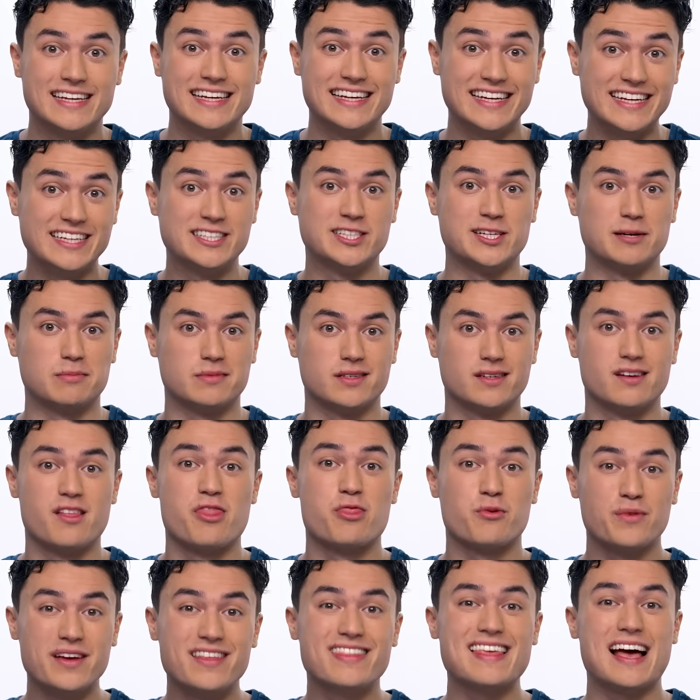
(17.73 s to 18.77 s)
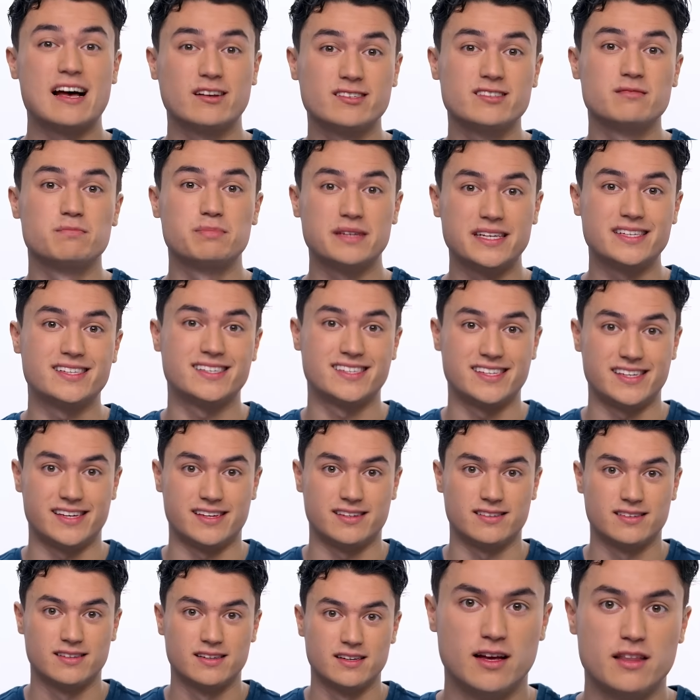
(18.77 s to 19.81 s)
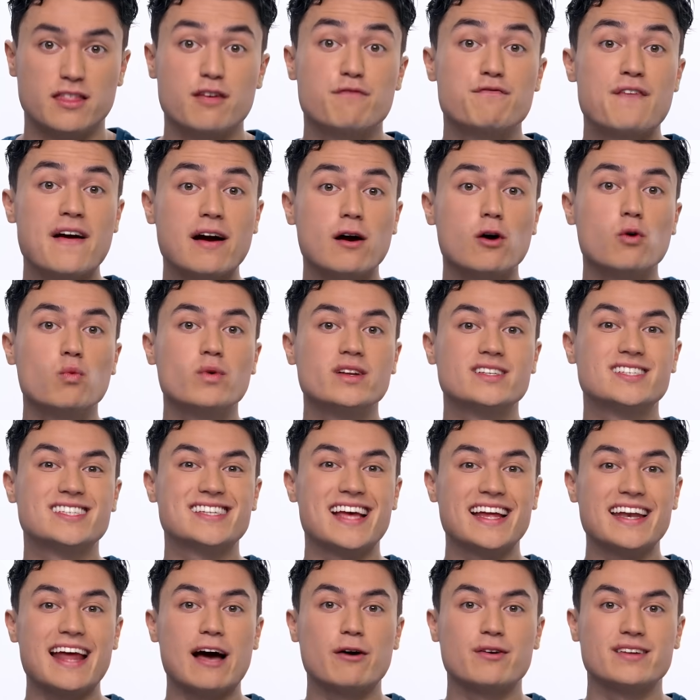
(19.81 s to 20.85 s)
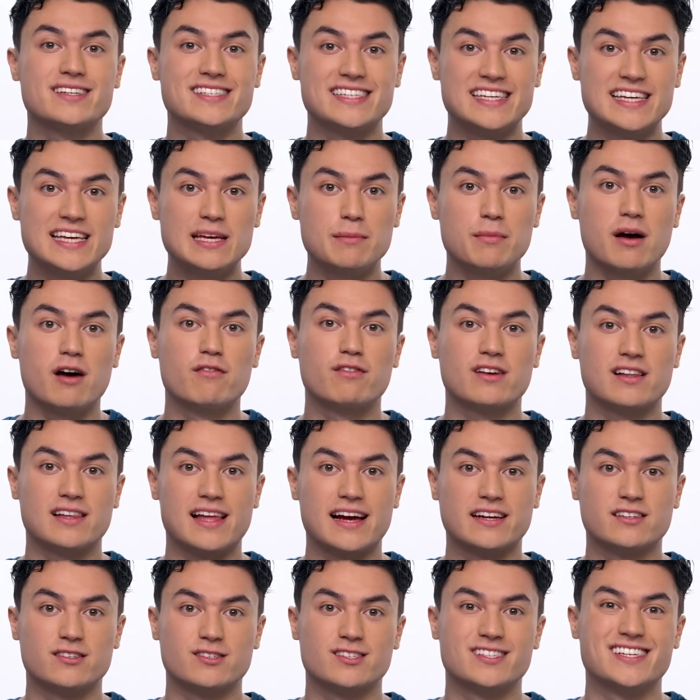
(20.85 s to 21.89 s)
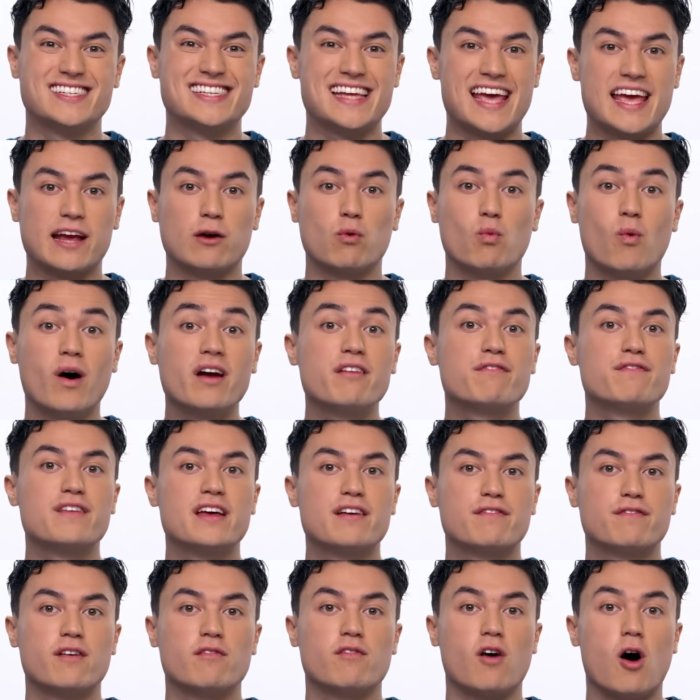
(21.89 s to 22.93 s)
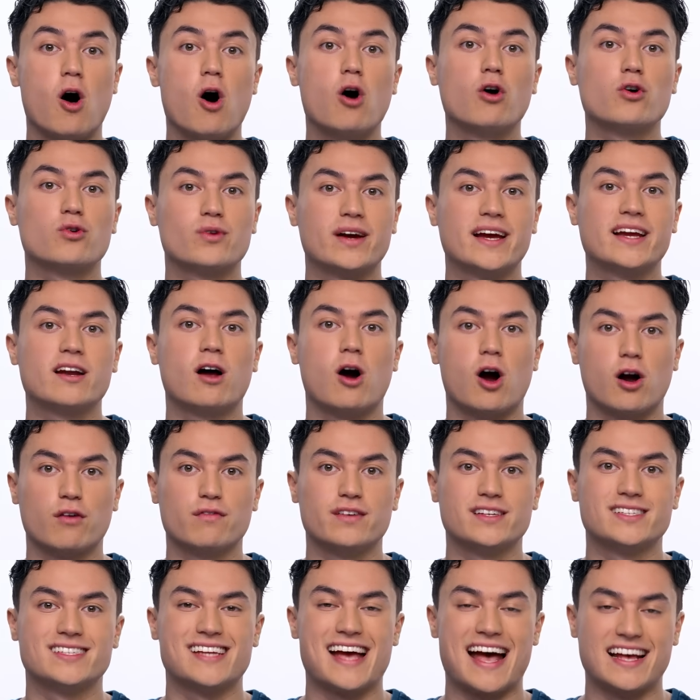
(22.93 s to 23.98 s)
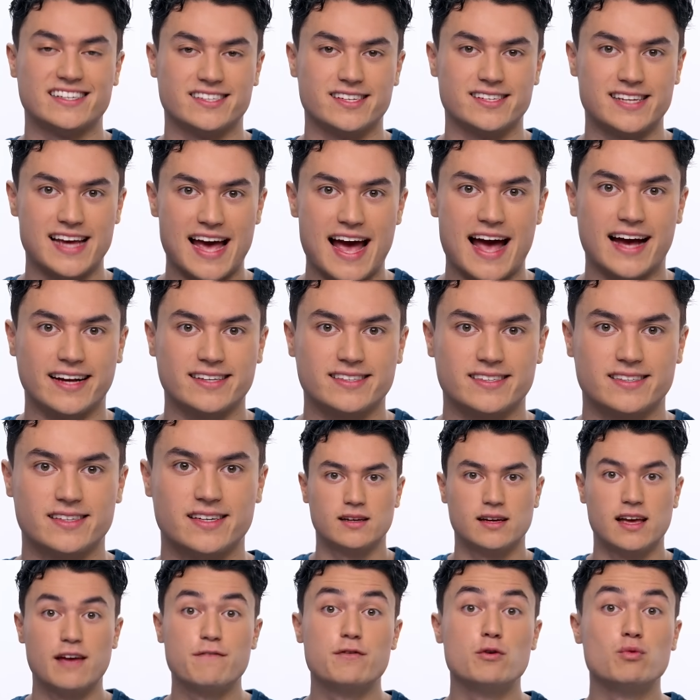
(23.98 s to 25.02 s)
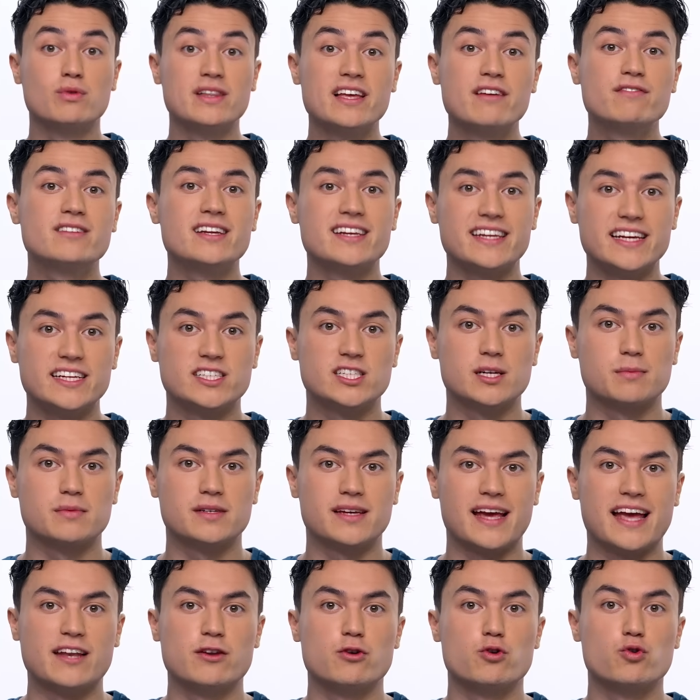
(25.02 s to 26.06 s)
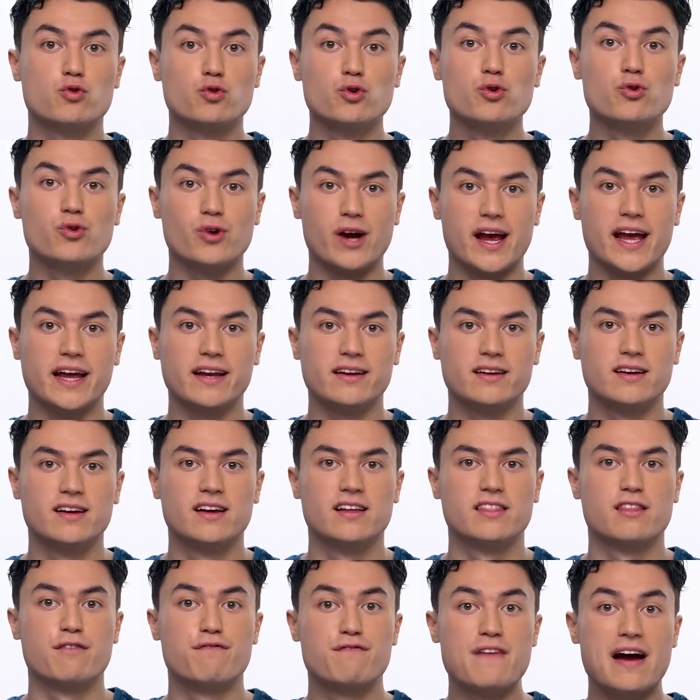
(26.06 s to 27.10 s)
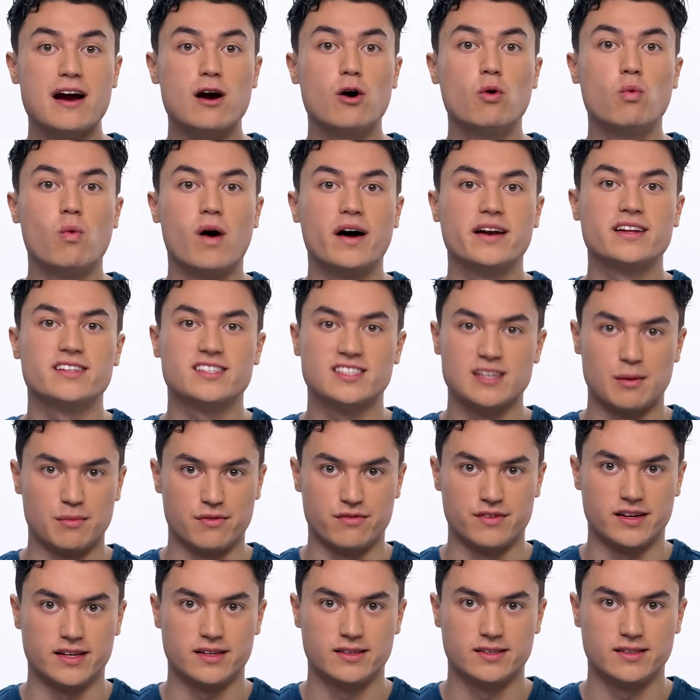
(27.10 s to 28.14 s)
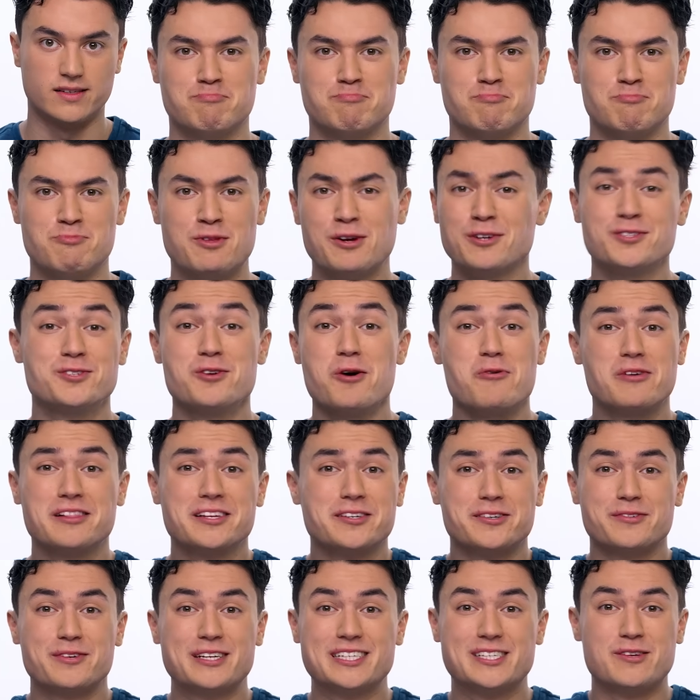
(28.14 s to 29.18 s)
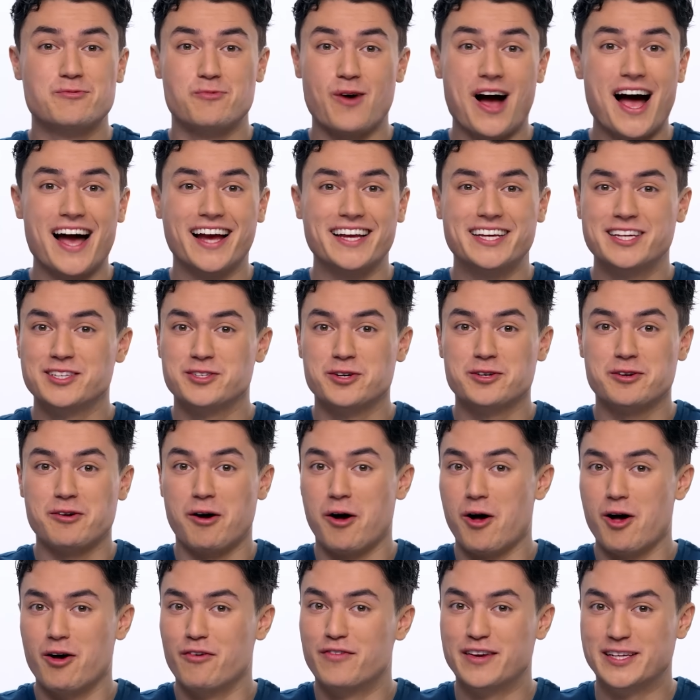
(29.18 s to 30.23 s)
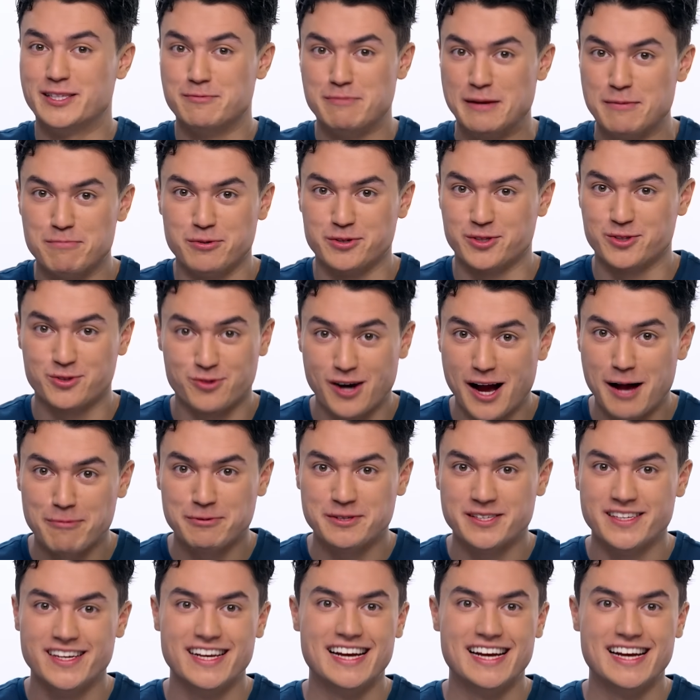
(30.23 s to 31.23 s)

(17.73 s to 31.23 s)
Egypt, three thousand B C. The pharaoh would send out a team of collectors to take one-fifth of all grain harvest as a tax. If you lived in Egypt and you grew grain, the pharaoh wanted some of it. There is no clear reason why he took all of his people's crops.